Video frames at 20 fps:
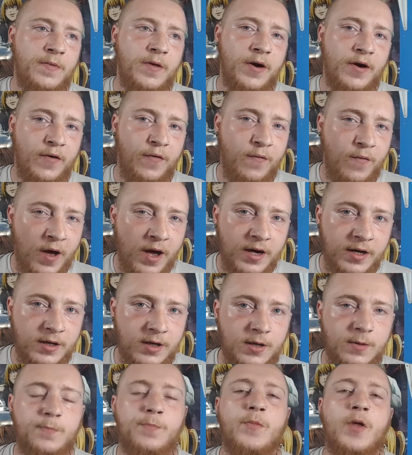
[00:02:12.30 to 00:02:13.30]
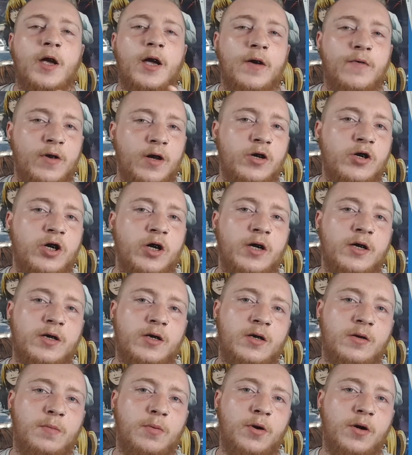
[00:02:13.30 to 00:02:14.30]
Their effects, I haven't had a
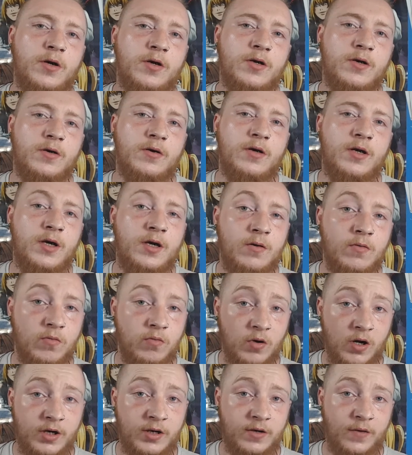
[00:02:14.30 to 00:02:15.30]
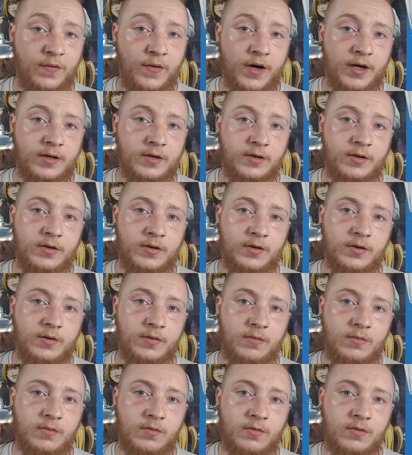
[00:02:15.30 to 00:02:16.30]
chance to put the rust effect
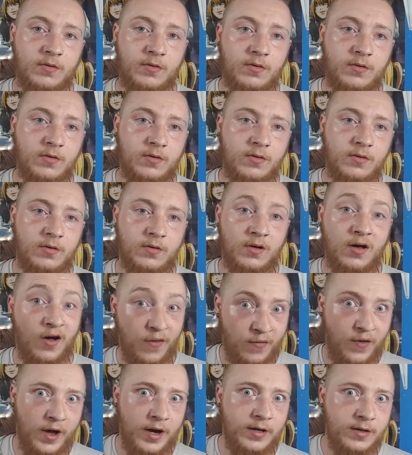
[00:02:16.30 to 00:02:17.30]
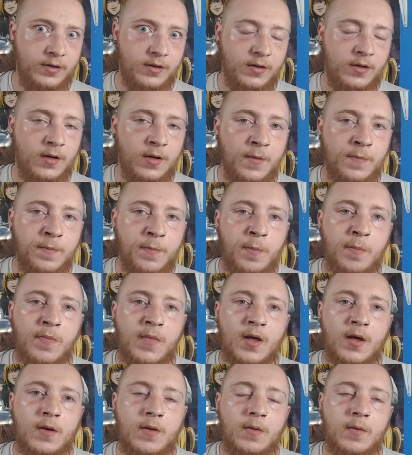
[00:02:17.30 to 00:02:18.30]
into effect.
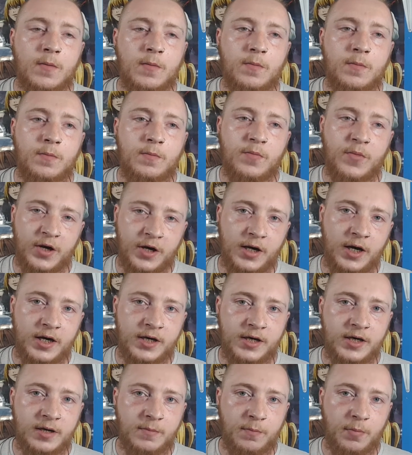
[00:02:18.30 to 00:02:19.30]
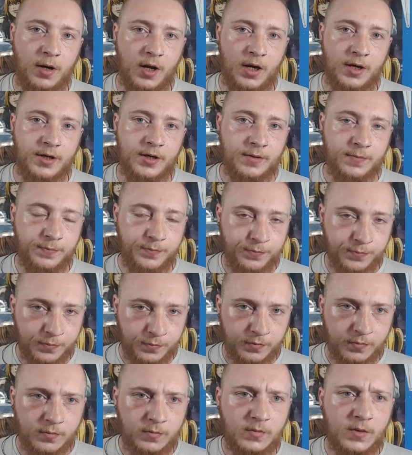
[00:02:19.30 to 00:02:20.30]
The glistening blood
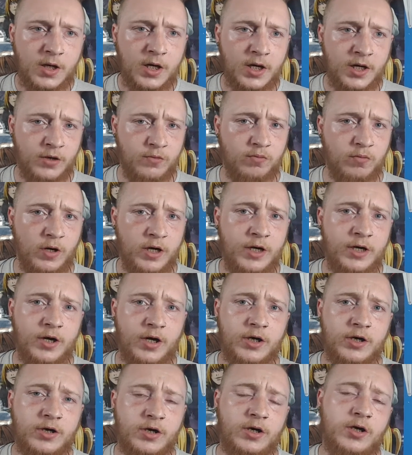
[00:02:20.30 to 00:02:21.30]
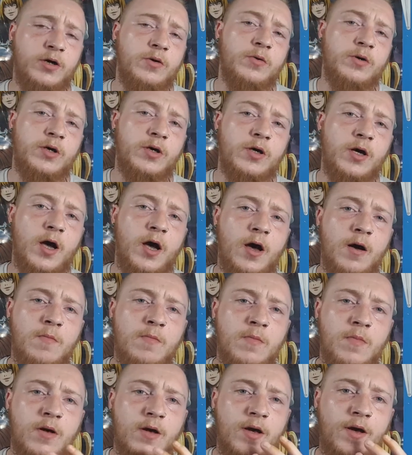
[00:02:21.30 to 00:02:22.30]
is really nice to use.
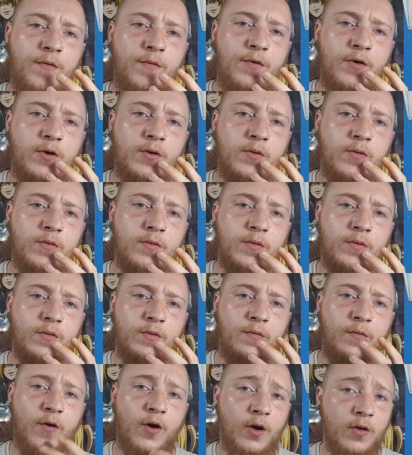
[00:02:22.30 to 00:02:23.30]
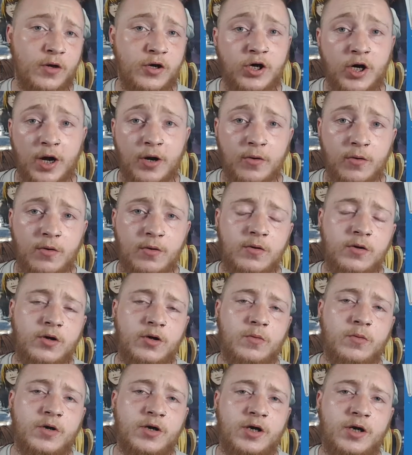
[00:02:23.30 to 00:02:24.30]
If you follow the channel,
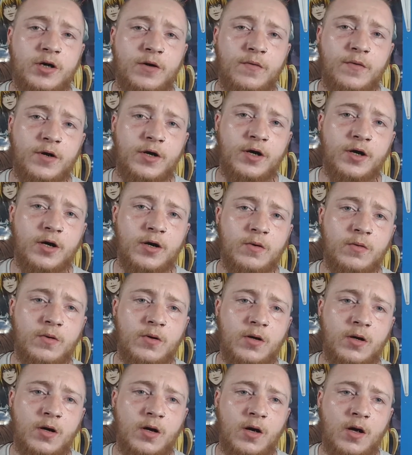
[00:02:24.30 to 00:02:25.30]
you would have seen a video